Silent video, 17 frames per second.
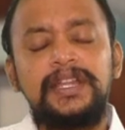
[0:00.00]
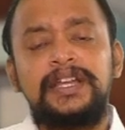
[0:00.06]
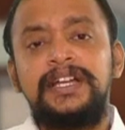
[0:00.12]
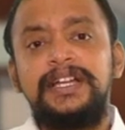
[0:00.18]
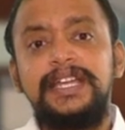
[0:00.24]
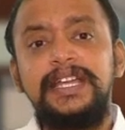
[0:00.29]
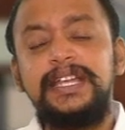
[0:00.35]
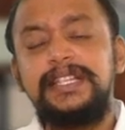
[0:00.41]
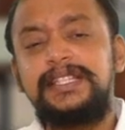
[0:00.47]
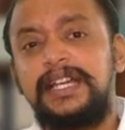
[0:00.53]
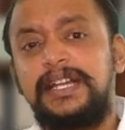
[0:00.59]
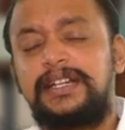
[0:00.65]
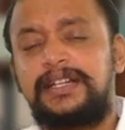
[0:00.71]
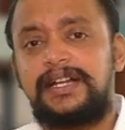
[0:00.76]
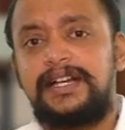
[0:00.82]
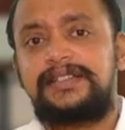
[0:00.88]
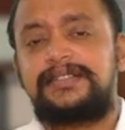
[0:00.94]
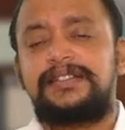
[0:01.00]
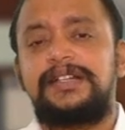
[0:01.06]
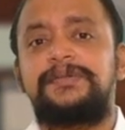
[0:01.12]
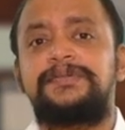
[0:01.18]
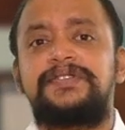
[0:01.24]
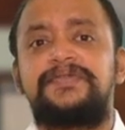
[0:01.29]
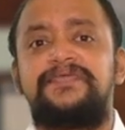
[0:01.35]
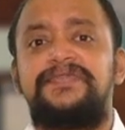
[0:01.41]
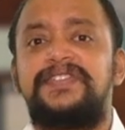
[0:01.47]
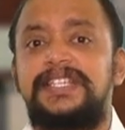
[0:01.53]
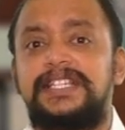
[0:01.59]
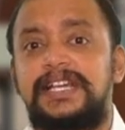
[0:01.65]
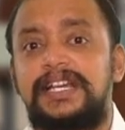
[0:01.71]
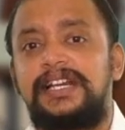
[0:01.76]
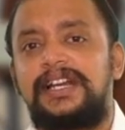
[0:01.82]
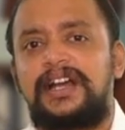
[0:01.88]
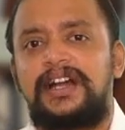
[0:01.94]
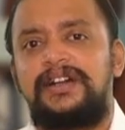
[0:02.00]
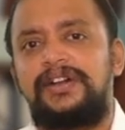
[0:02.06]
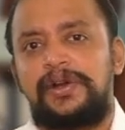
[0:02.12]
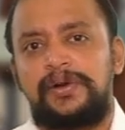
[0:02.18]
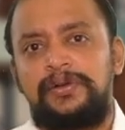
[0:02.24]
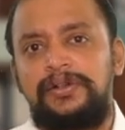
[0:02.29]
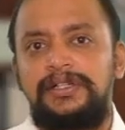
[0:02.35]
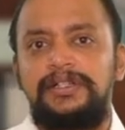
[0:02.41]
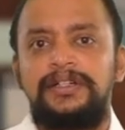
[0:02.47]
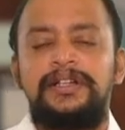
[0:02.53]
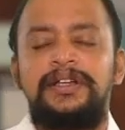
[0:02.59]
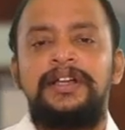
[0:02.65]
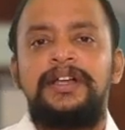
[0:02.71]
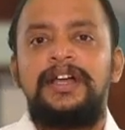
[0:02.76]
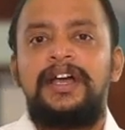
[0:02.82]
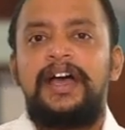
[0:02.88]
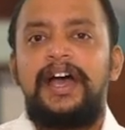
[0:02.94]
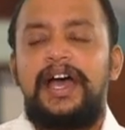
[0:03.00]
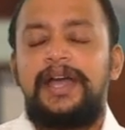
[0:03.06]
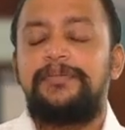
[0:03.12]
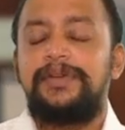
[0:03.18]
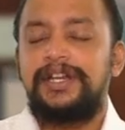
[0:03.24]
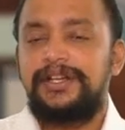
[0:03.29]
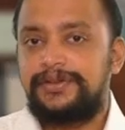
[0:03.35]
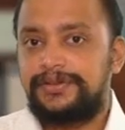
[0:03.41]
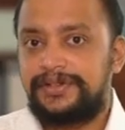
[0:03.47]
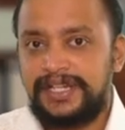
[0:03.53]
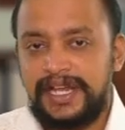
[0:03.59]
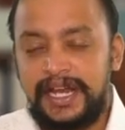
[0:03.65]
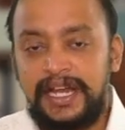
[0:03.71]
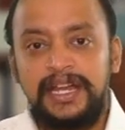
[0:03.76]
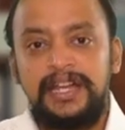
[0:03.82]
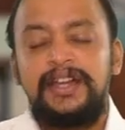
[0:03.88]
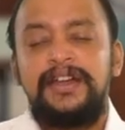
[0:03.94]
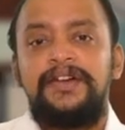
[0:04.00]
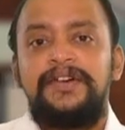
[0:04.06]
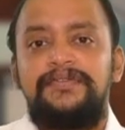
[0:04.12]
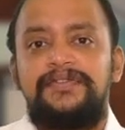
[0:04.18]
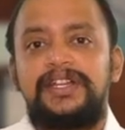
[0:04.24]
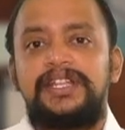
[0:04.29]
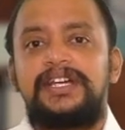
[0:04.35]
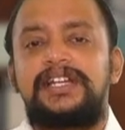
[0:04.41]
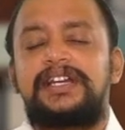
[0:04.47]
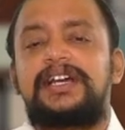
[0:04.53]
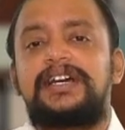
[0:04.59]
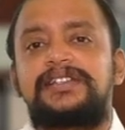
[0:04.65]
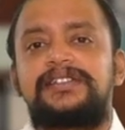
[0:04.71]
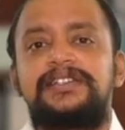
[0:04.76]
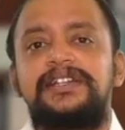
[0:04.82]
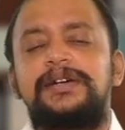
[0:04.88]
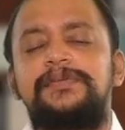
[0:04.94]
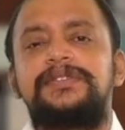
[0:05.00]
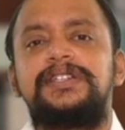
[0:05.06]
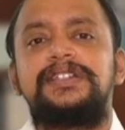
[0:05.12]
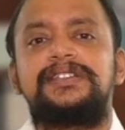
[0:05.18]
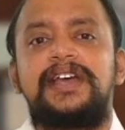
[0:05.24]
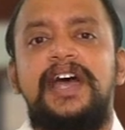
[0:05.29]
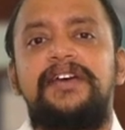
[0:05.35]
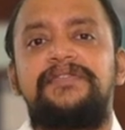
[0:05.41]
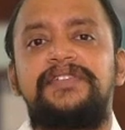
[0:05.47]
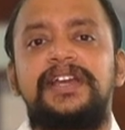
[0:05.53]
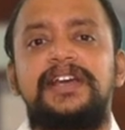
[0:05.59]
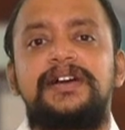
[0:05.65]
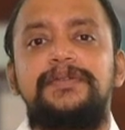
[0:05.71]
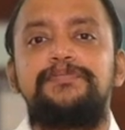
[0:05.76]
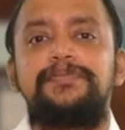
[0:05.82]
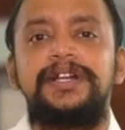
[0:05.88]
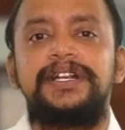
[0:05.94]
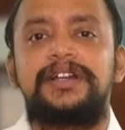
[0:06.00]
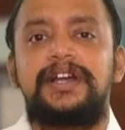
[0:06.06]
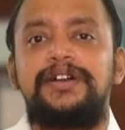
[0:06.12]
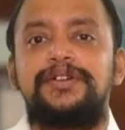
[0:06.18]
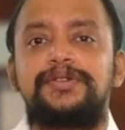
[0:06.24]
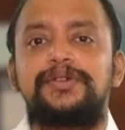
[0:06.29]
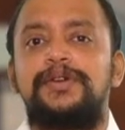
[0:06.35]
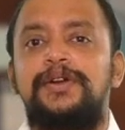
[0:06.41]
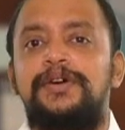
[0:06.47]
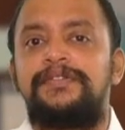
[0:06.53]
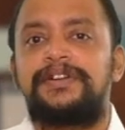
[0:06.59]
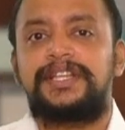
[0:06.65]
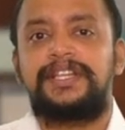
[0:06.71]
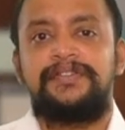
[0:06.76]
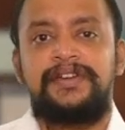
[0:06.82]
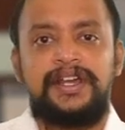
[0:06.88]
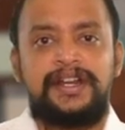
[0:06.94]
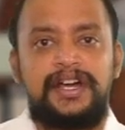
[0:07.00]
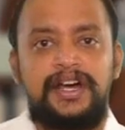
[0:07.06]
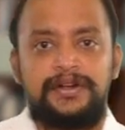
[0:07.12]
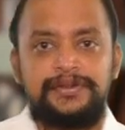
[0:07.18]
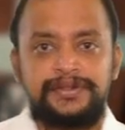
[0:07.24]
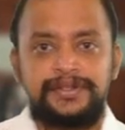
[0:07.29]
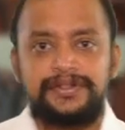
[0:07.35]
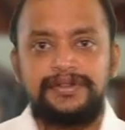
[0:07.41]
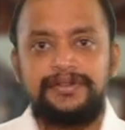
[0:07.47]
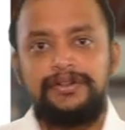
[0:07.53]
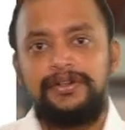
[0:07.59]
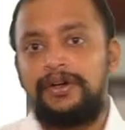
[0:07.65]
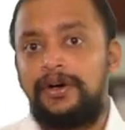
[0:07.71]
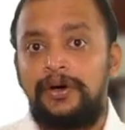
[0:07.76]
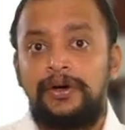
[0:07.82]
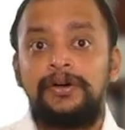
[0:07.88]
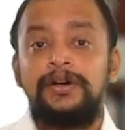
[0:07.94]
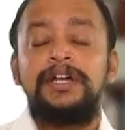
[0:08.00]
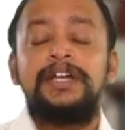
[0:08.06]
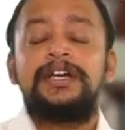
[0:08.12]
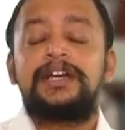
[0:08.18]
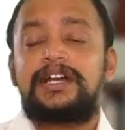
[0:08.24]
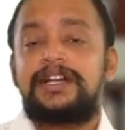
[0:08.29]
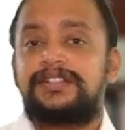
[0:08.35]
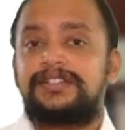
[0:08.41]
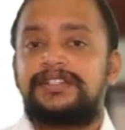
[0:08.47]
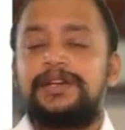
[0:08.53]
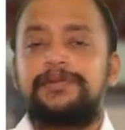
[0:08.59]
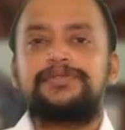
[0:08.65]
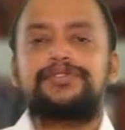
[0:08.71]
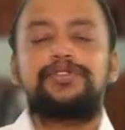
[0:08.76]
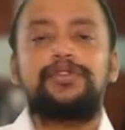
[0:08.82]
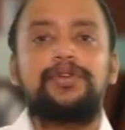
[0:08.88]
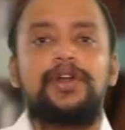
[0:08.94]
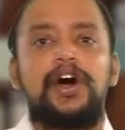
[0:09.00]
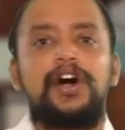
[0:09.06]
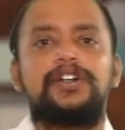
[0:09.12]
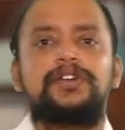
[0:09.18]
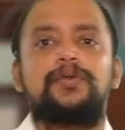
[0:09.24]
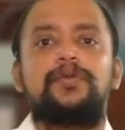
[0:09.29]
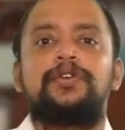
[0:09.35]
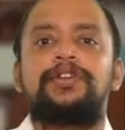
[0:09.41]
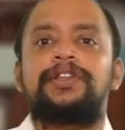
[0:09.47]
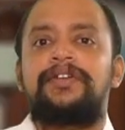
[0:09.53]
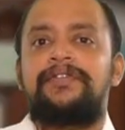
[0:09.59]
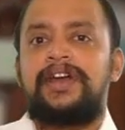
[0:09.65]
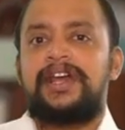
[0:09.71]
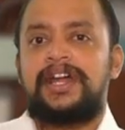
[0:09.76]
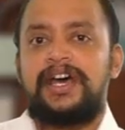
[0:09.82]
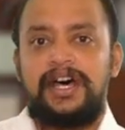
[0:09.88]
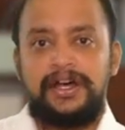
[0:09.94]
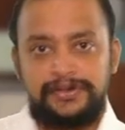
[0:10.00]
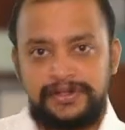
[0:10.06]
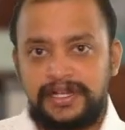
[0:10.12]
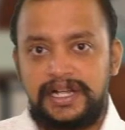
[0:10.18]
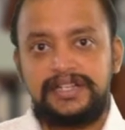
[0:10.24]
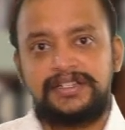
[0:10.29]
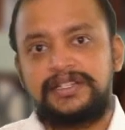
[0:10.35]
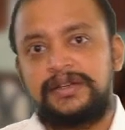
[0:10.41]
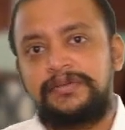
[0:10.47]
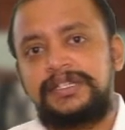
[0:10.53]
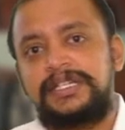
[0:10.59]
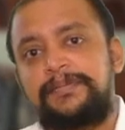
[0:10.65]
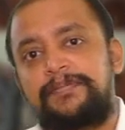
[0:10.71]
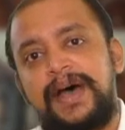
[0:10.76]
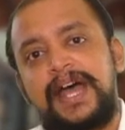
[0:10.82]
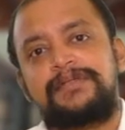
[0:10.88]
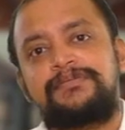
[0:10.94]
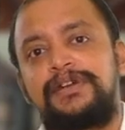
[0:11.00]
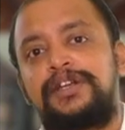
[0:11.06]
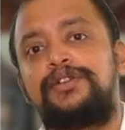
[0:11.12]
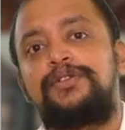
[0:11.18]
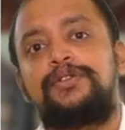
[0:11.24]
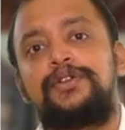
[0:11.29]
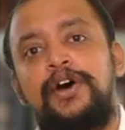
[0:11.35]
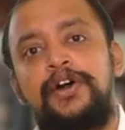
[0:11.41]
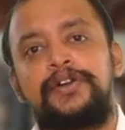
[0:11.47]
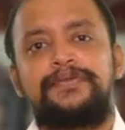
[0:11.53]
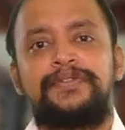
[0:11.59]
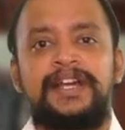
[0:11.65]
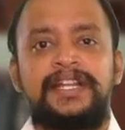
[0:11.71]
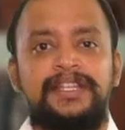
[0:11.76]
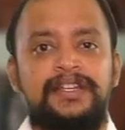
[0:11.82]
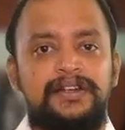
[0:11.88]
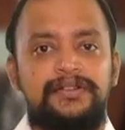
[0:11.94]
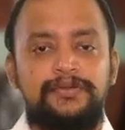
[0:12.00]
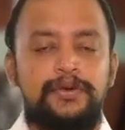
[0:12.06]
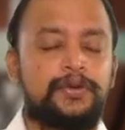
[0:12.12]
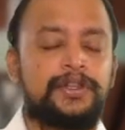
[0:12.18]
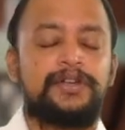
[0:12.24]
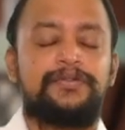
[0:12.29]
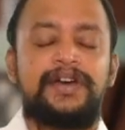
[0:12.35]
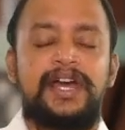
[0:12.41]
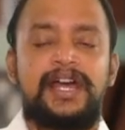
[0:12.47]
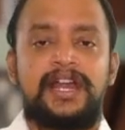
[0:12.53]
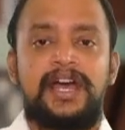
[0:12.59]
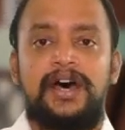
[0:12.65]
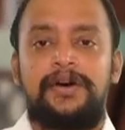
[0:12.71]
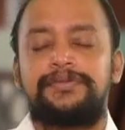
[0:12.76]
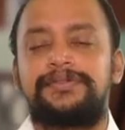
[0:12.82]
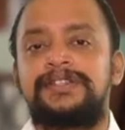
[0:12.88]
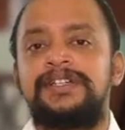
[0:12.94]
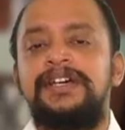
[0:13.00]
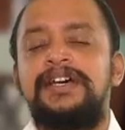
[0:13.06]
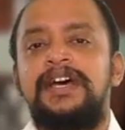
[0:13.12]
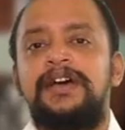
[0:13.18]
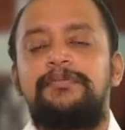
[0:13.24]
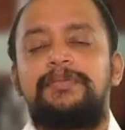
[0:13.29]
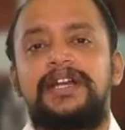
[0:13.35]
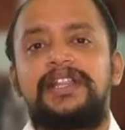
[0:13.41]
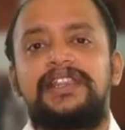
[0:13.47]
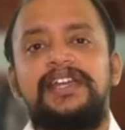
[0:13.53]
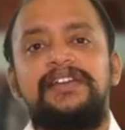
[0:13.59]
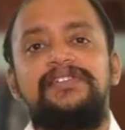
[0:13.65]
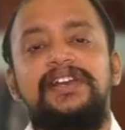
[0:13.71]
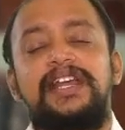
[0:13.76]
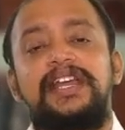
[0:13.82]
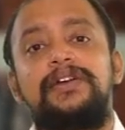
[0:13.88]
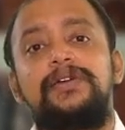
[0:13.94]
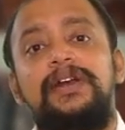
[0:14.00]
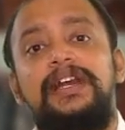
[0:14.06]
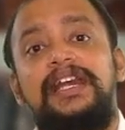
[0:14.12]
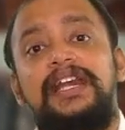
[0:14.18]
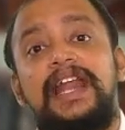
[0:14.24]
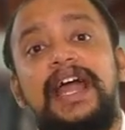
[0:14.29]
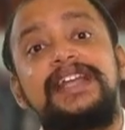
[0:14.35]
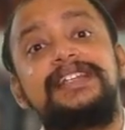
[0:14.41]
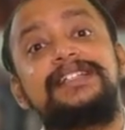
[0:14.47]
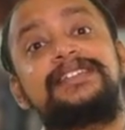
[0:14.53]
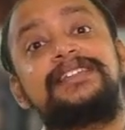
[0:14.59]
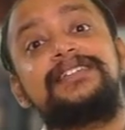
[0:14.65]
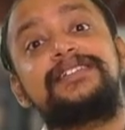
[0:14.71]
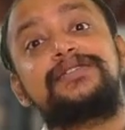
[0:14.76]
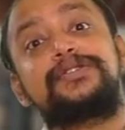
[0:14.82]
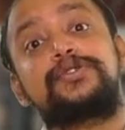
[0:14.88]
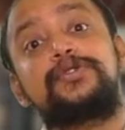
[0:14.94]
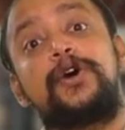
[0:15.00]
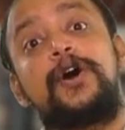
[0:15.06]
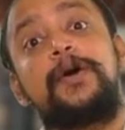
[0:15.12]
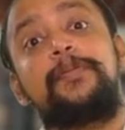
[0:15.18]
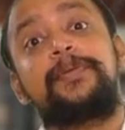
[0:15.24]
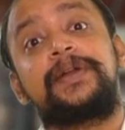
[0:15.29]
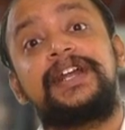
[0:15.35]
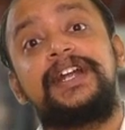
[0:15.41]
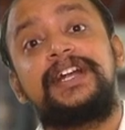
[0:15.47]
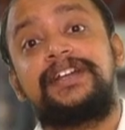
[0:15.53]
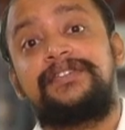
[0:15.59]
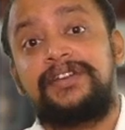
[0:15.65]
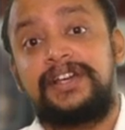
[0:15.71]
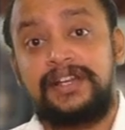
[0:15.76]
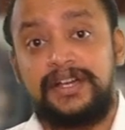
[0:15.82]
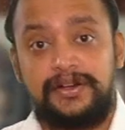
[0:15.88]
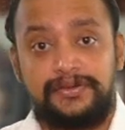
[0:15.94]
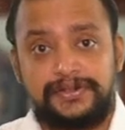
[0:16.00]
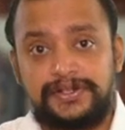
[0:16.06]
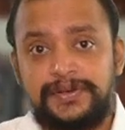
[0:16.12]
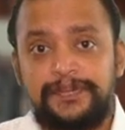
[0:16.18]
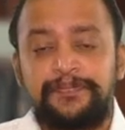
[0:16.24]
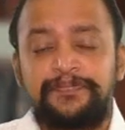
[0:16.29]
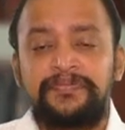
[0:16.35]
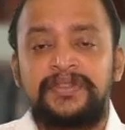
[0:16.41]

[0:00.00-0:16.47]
Is it customs physical control? I mean to say whether customs is having complete control over the warehouse. No, customs do not own the warehouse. Customs department do not the, own the warehouse, but they will give license to operate a warehouse.